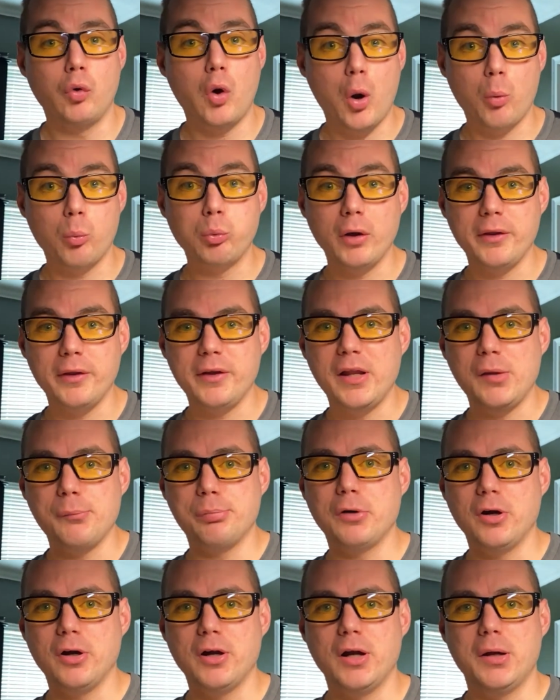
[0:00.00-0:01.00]
really neat
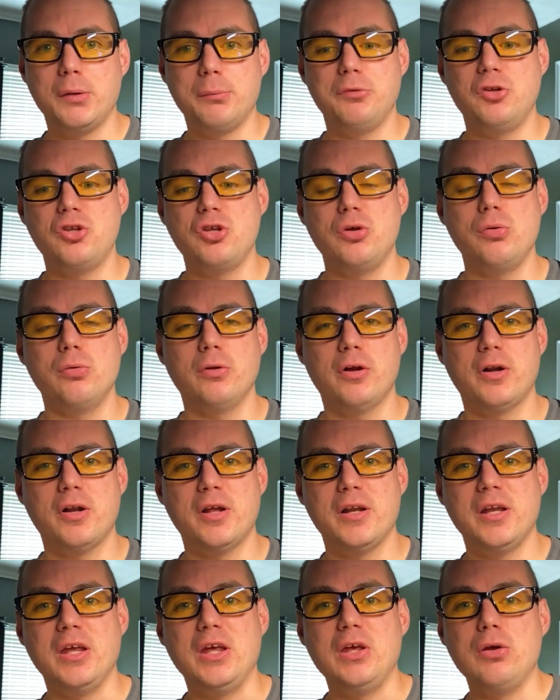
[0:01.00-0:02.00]
program to learn how
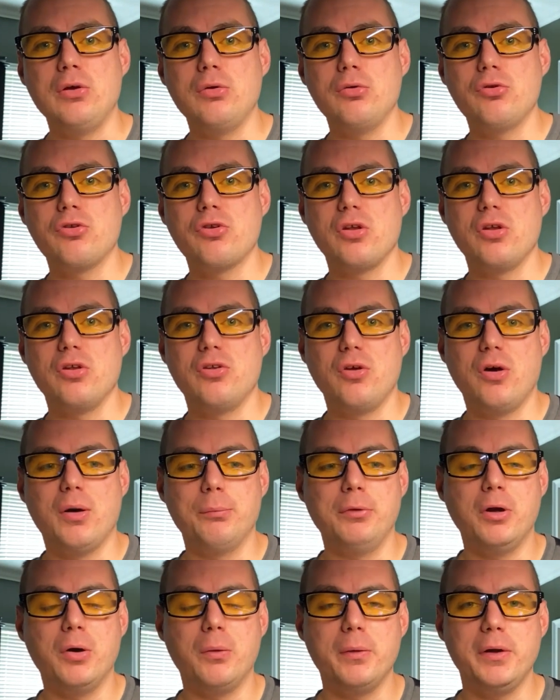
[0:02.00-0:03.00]
to use. So I'm
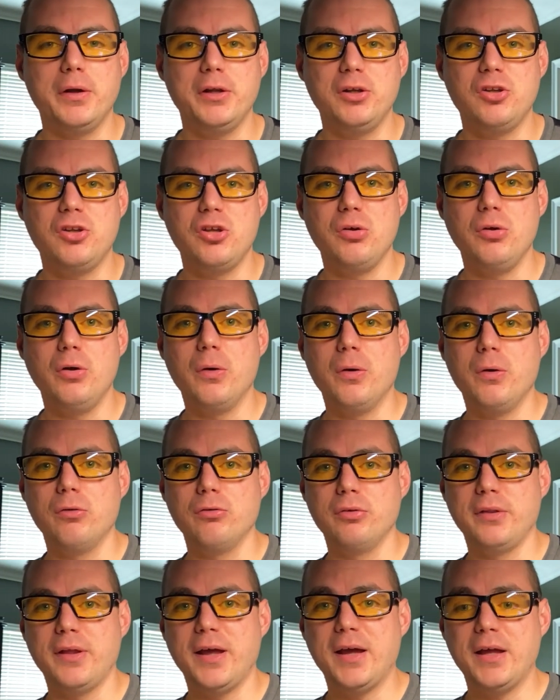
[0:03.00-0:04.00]
going to go
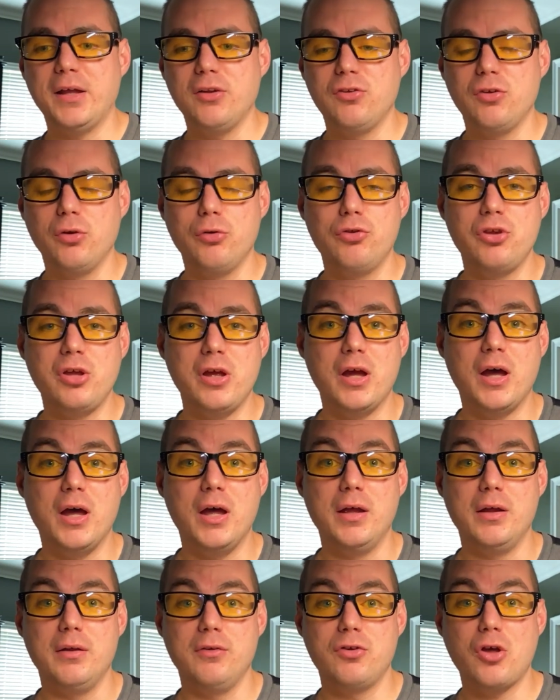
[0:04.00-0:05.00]
over that. So
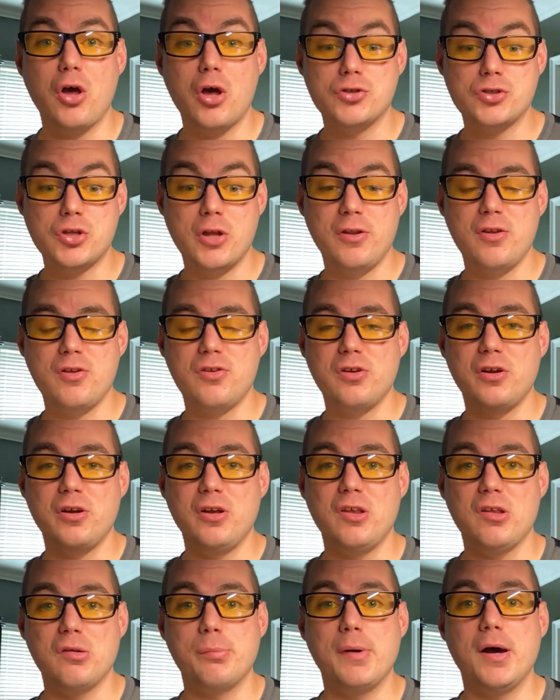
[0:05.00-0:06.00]
this
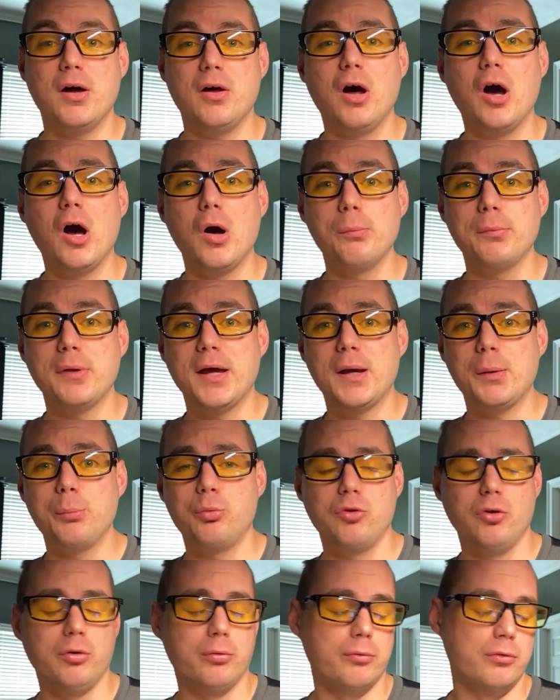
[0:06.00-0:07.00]
series is about home
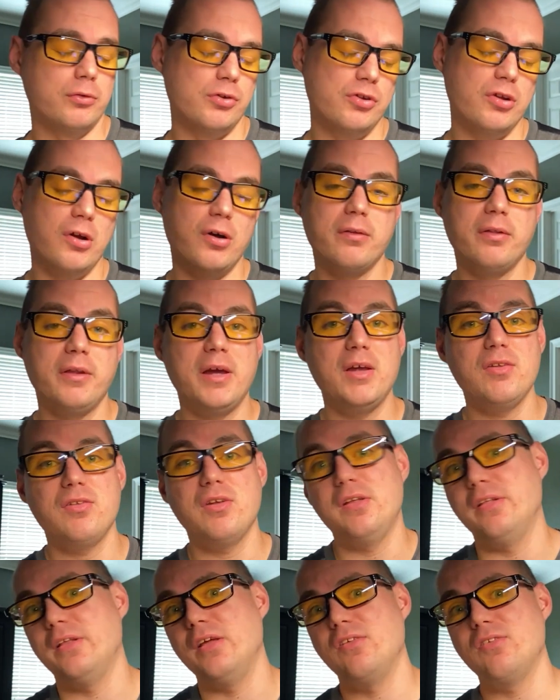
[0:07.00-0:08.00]
labs. We're going to install things,
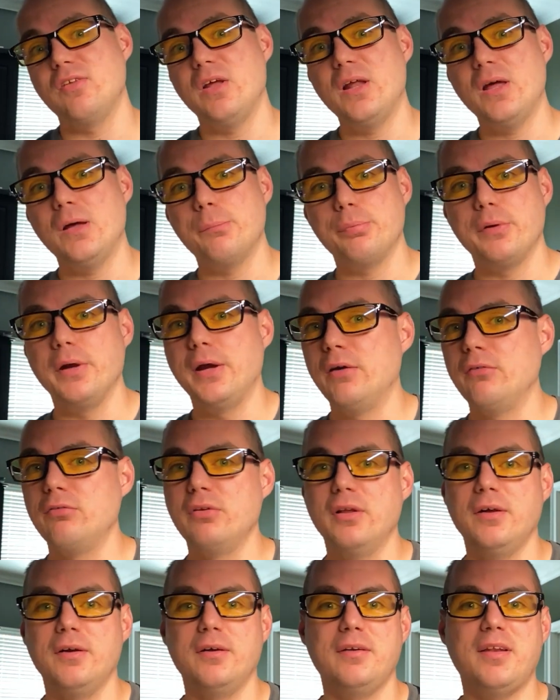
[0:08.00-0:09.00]
getting things set up,
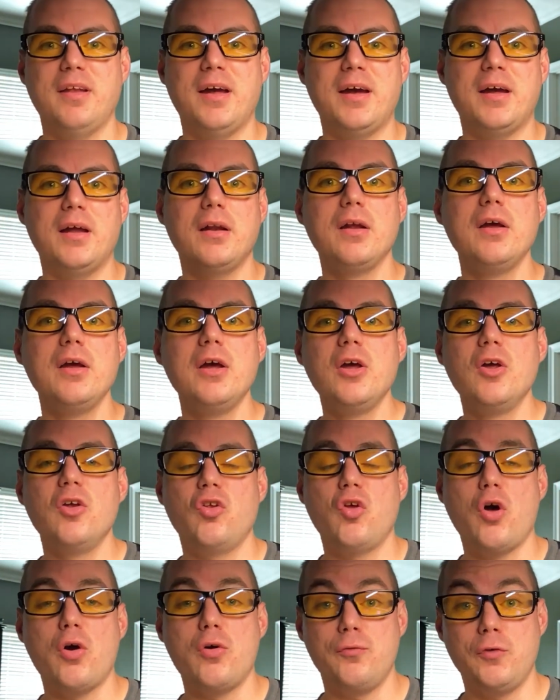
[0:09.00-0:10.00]
everything like that.
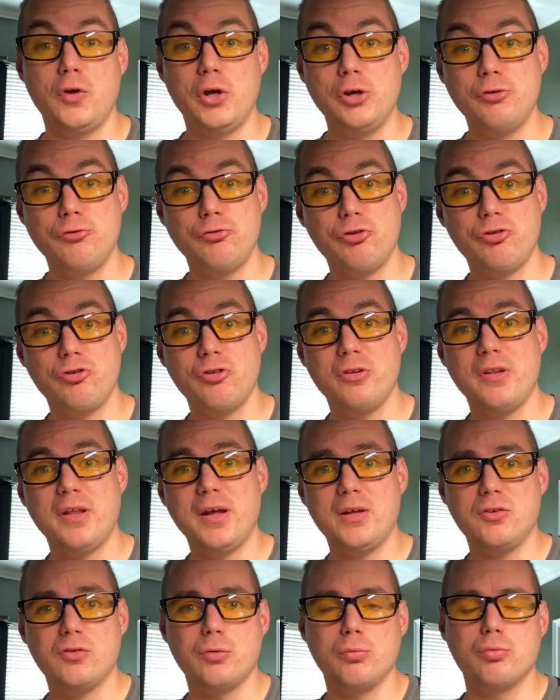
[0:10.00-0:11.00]
So if you're interested in
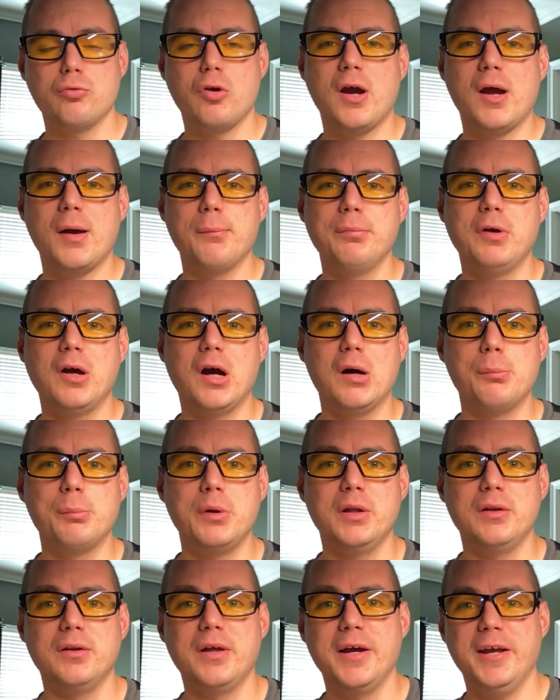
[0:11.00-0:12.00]
that, subscribe,
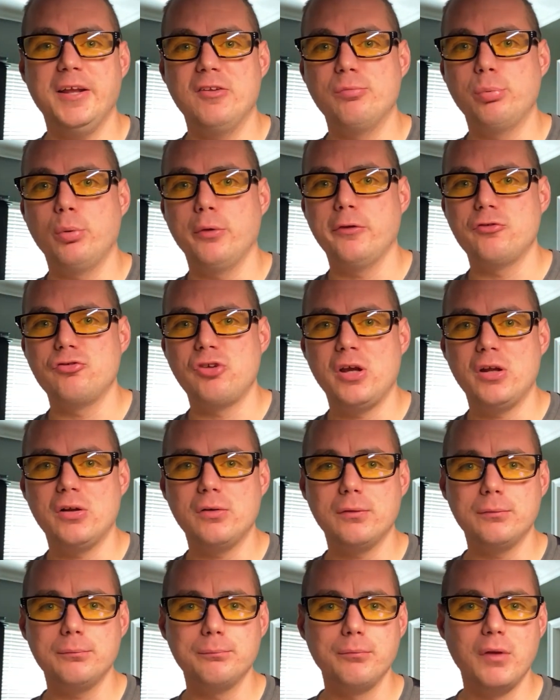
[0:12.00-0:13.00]
comment, like, and support the
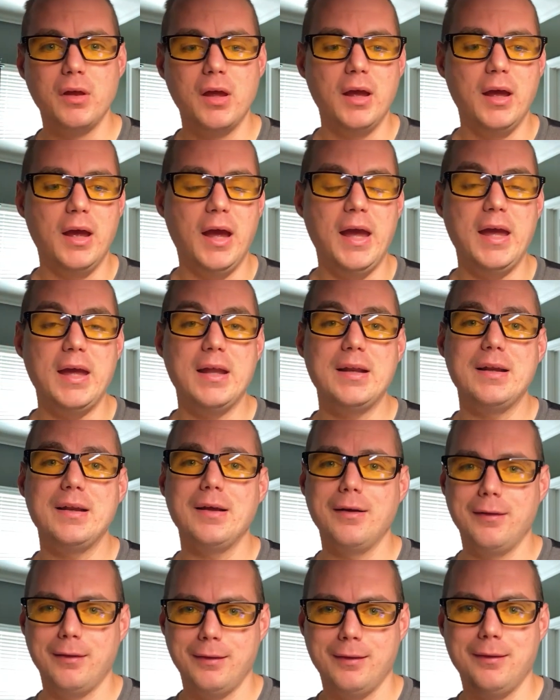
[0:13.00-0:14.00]
channel, and
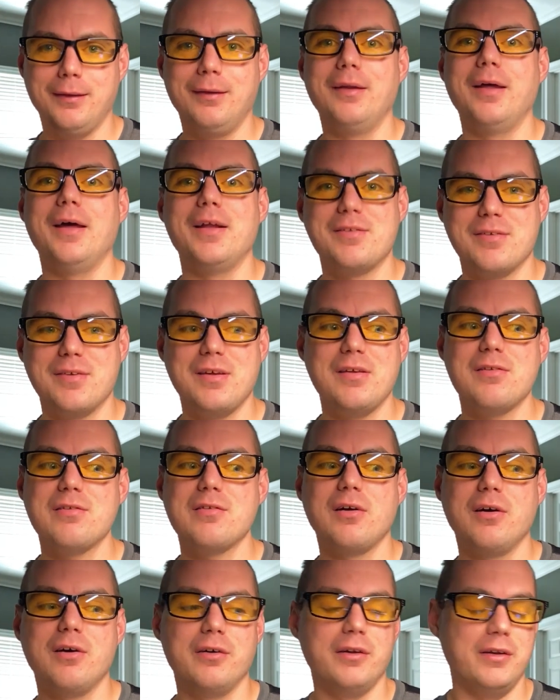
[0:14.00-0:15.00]
let's get
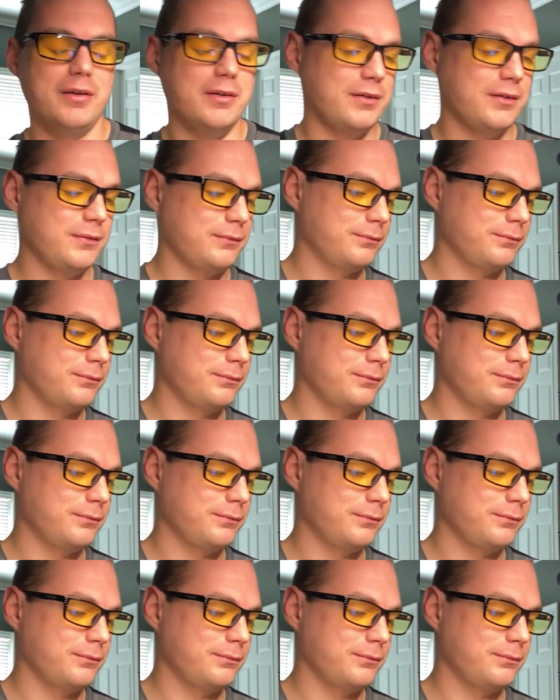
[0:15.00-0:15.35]
started.